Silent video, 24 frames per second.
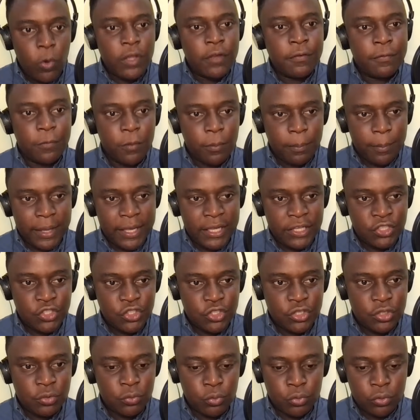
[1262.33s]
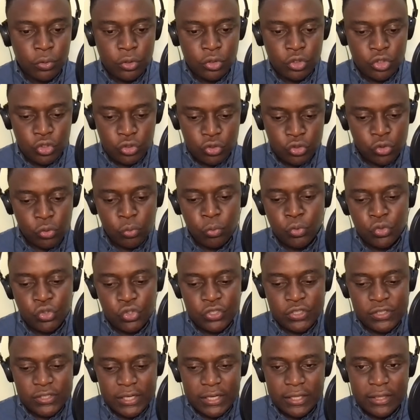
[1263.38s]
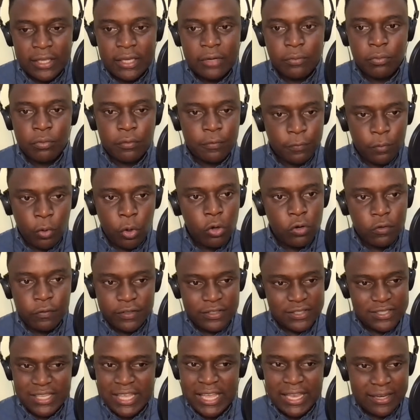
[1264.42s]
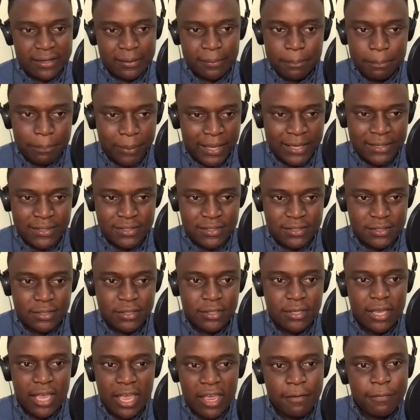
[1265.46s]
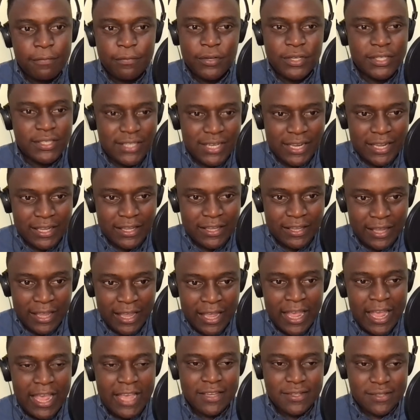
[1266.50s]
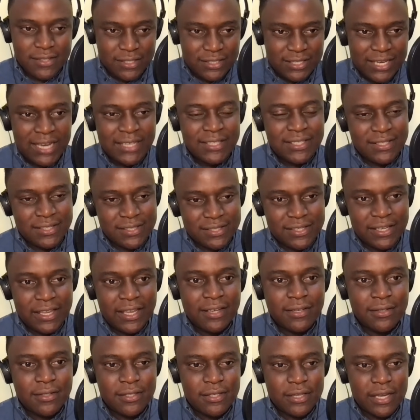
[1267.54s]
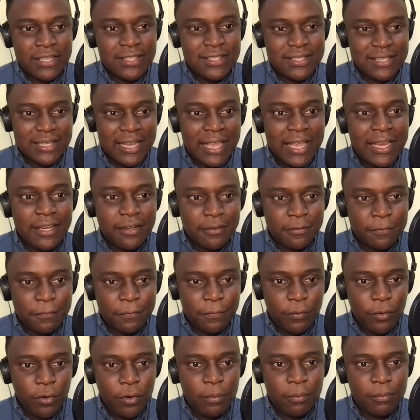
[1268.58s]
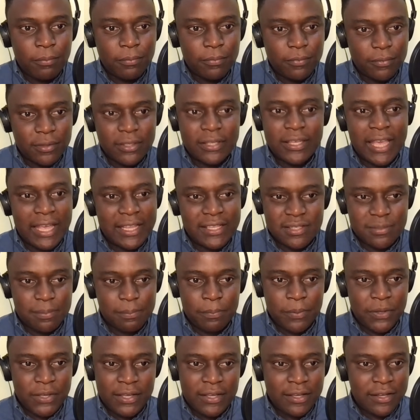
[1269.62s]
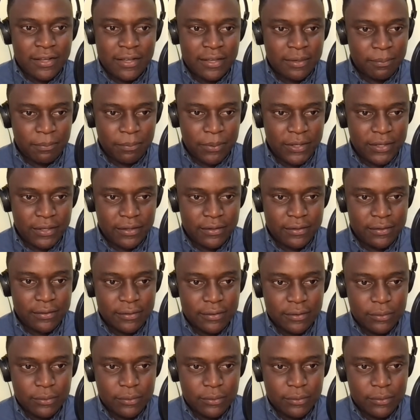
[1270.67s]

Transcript: information. Would you say that Revolve is getting better every day as the data set it's learning from gets bigger and bigger?